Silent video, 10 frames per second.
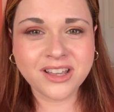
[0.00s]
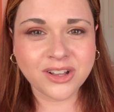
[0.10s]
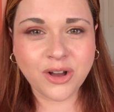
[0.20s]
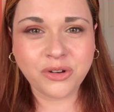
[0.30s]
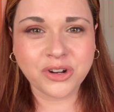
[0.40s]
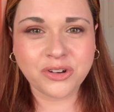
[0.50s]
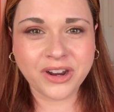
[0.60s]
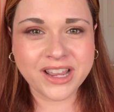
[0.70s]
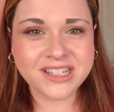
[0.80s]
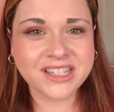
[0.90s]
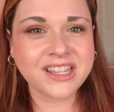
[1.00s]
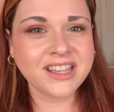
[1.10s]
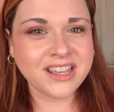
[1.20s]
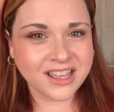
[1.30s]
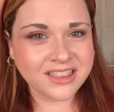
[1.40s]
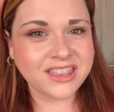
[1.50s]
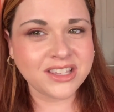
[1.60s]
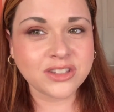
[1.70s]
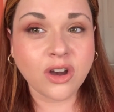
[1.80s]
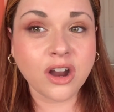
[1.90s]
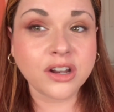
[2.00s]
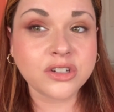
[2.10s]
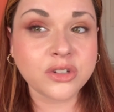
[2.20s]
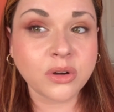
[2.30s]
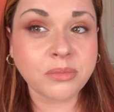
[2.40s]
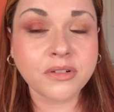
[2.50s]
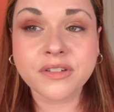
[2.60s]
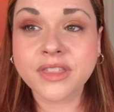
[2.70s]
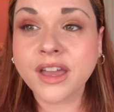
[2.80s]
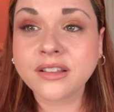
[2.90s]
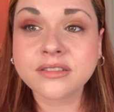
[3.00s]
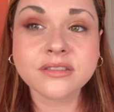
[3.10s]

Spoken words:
go a little crazy, these are doable for that.